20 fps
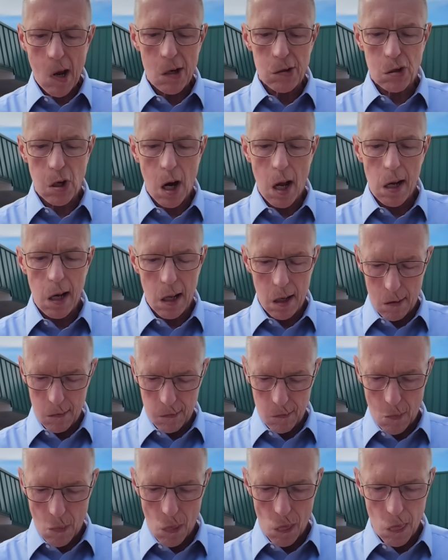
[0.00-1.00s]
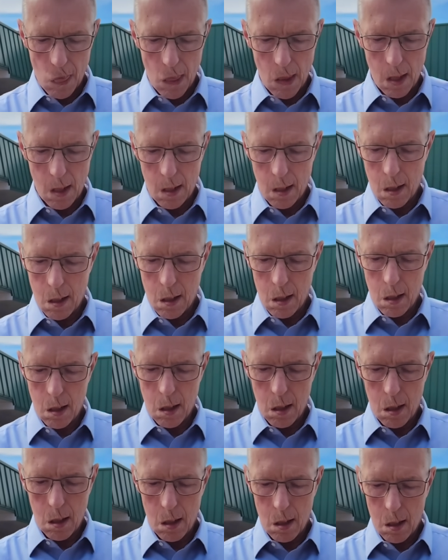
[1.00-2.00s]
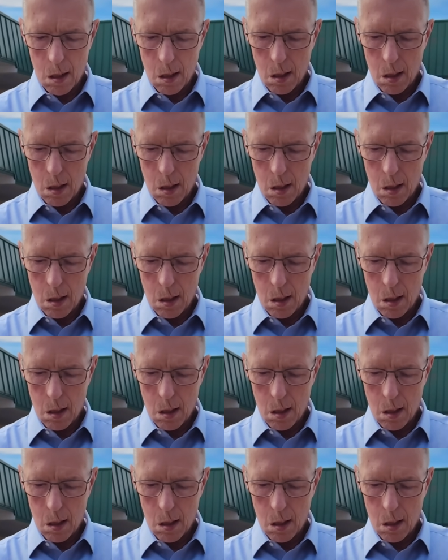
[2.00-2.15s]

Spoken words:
I really try not to even speak with